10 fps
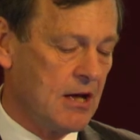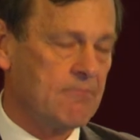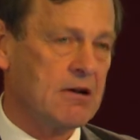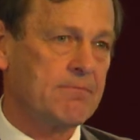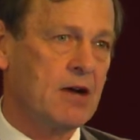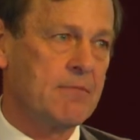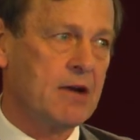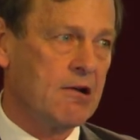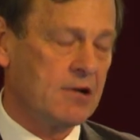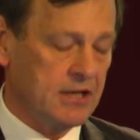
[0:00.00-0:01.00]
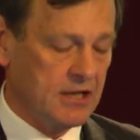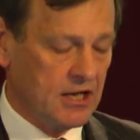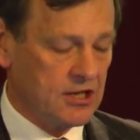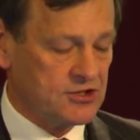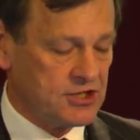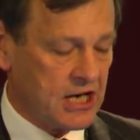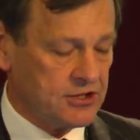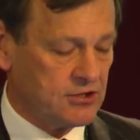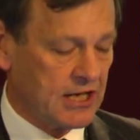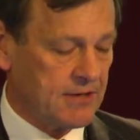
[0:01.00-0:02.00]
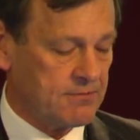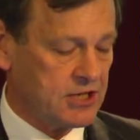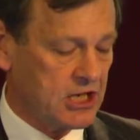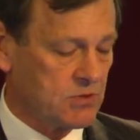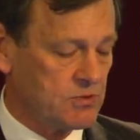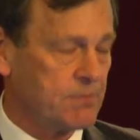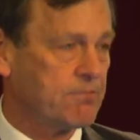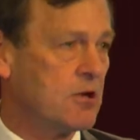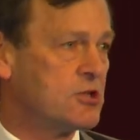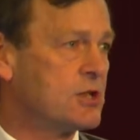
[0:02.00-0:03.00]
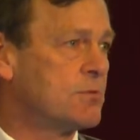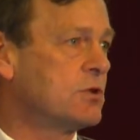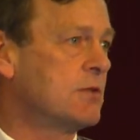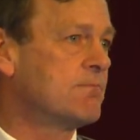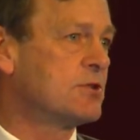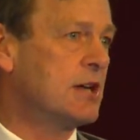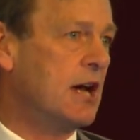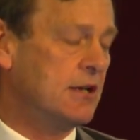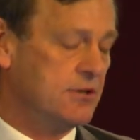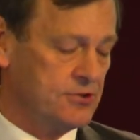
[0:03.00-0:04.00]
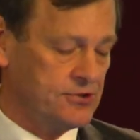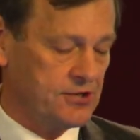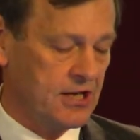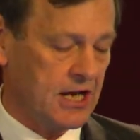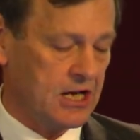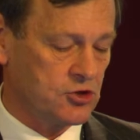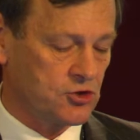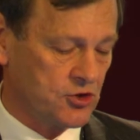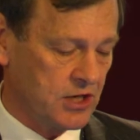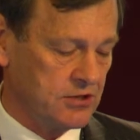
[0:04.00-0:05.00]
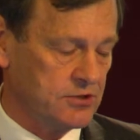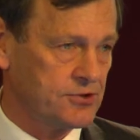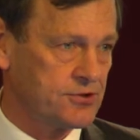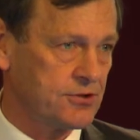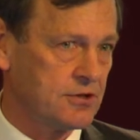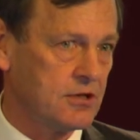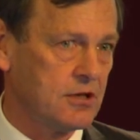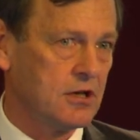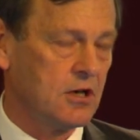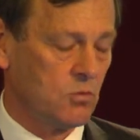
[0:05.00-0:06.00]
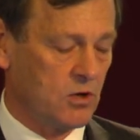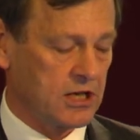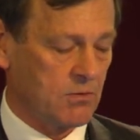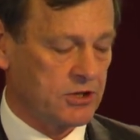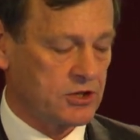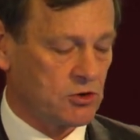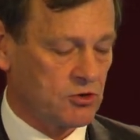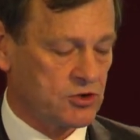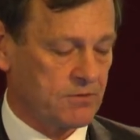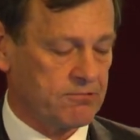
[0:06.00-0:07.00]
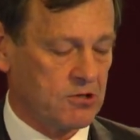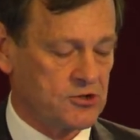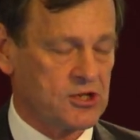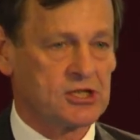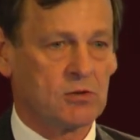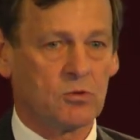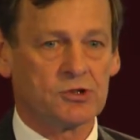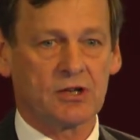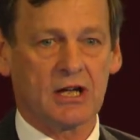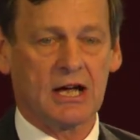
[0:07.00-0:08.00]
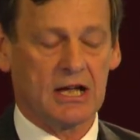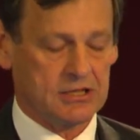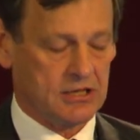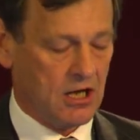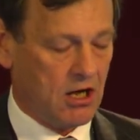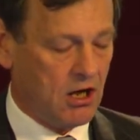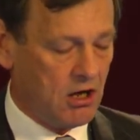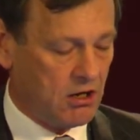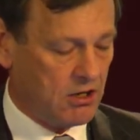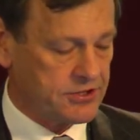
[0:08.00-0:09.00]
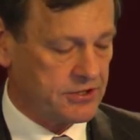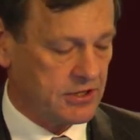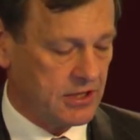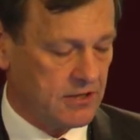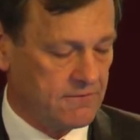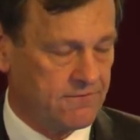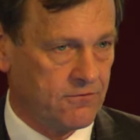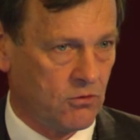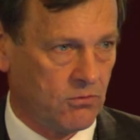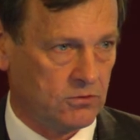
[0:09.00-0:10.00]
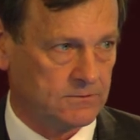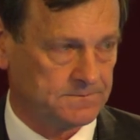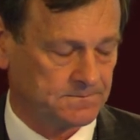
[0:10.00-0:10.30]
But primarily, tactical adaptation was a process between battalions and trainers, working with a doctrine process that was at heart informal.